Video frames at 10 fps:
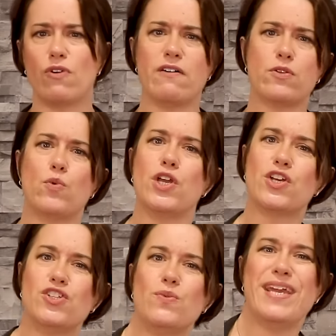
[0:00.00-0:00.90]
rather than what you
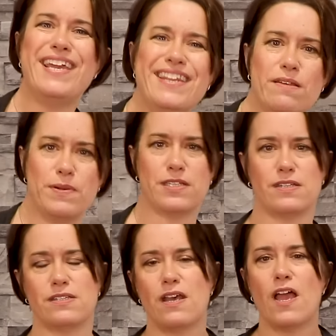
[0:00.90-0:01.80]
can do in the
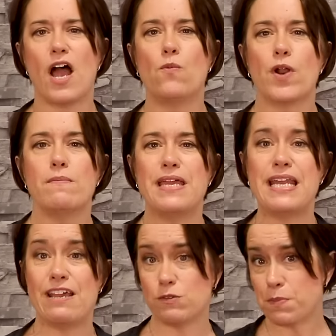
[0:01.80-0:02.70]
business. And what I mean
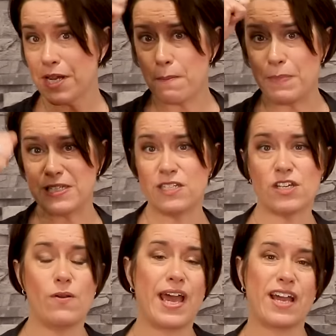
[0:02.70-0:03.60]
here is putting your business
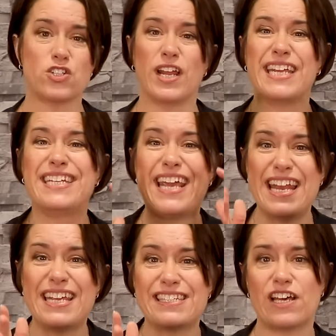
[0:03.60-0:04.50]
owner hat on and
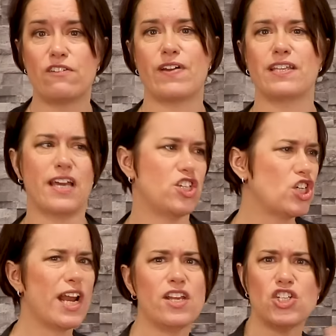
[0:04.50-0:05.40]
getting yourself out there,
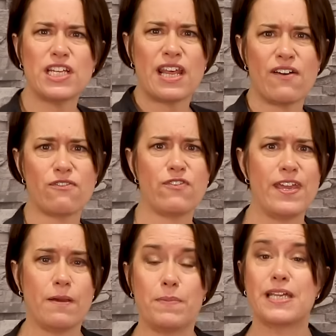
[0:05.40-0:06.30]
challenging that
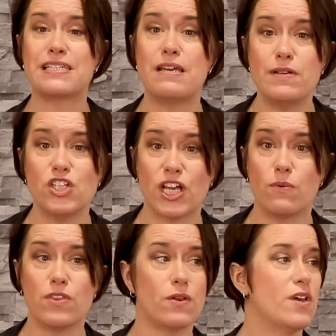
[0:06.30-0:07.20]
fear, because let me share
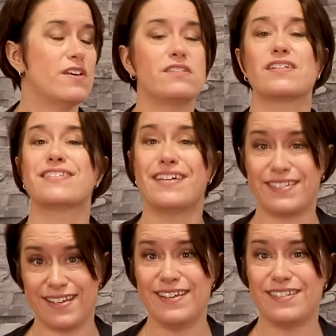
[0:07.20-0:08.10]
with you,
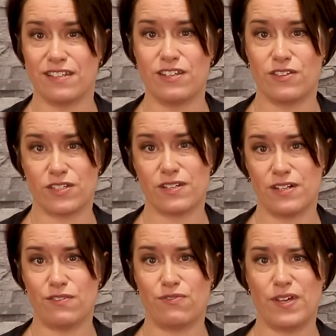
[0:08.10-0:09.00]
success is the other
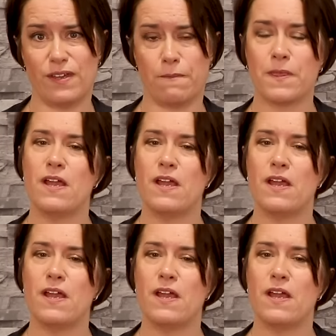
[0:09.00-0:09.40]
side of fear.